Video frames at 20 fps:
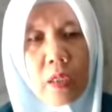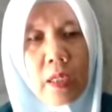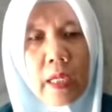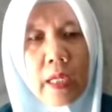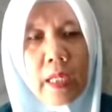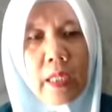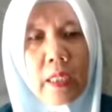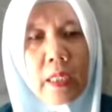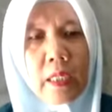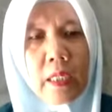
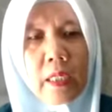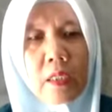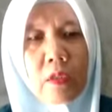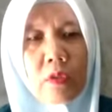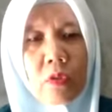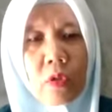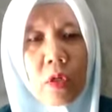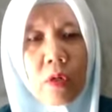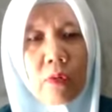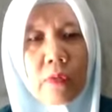and then
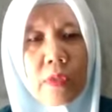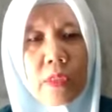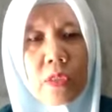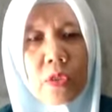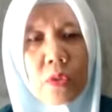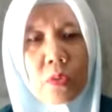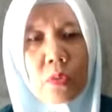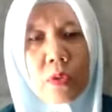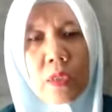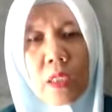introvert
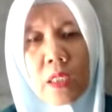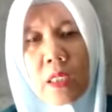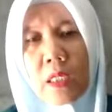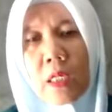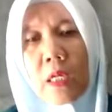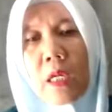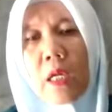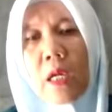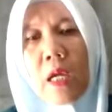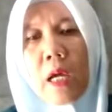student
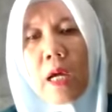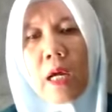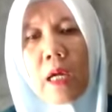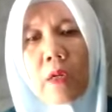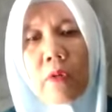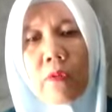I